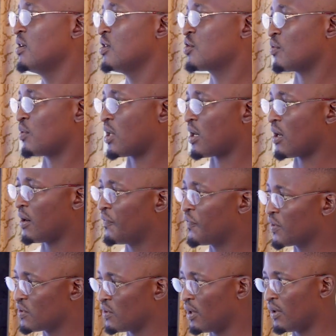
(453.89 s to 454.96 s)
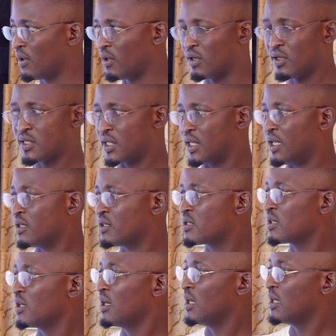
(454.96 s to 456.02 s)
So we have
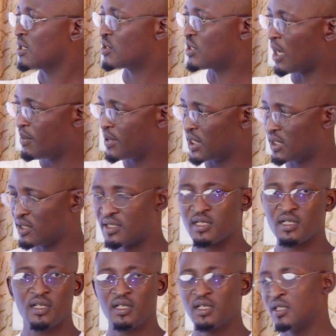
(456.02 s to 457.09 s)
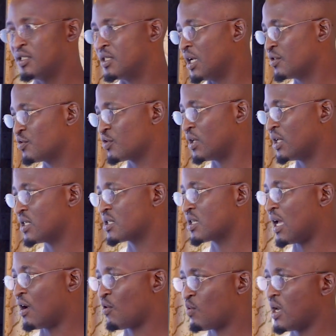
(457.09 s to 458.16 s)
haughtiness, stubbornness, gentleness,
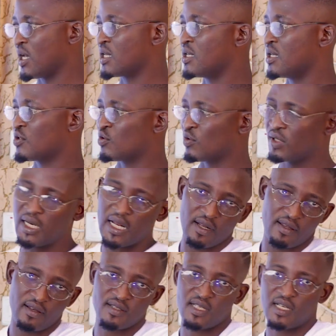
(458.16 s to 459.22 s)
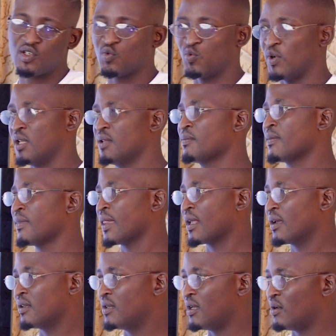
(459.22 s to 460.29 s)
and quietness. Looking at this as well,
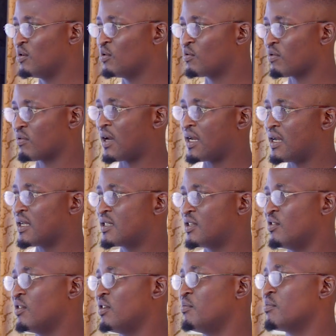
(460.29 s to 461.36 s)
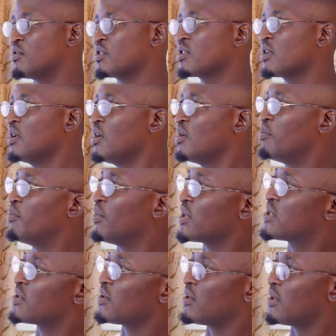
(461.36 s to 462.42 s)
they look rather synonymous.
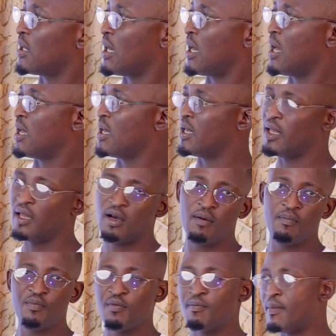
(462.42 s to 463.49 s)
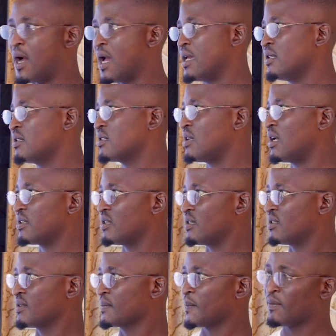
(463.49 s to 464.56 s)
But a humble mind, that
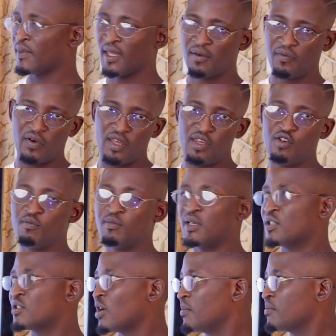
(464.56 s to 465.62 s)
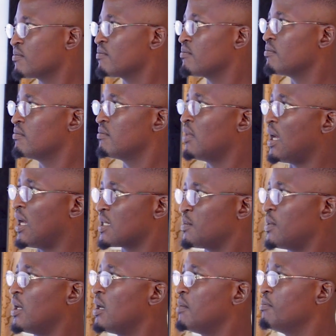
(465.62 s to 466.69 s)
is, for a human, Tom has
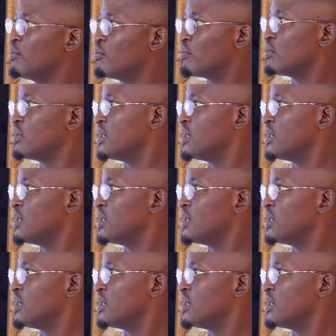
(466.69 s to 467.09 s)
been humble.